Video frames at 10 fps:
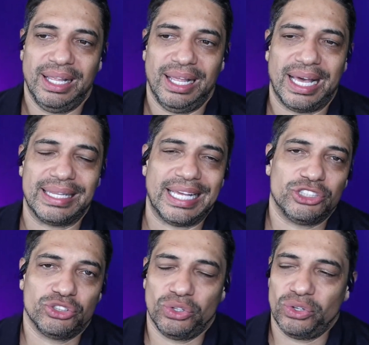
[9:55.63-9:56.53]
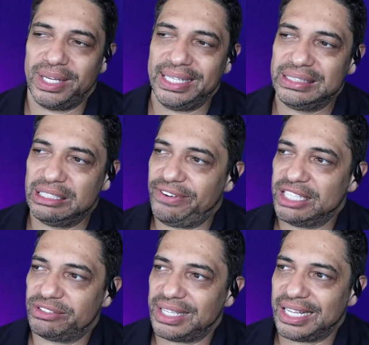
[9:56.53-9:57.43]
And that's your interface
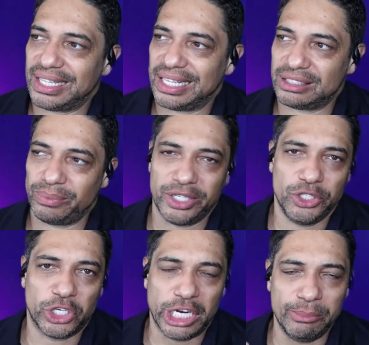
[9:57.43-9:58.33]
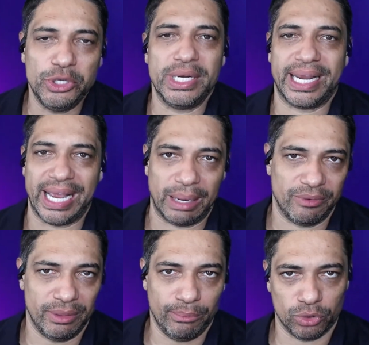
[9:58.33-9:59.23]
with it. That's the way you communicate with
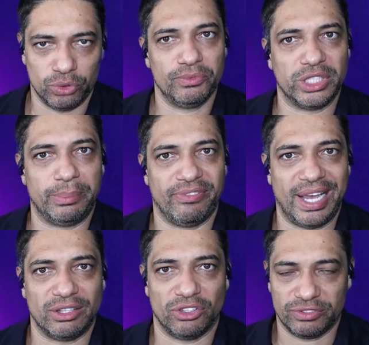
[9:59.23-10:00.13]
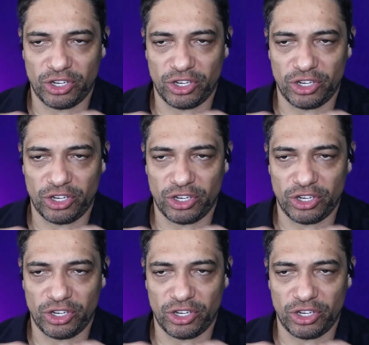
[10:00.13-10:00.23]
the model. So you provide lots of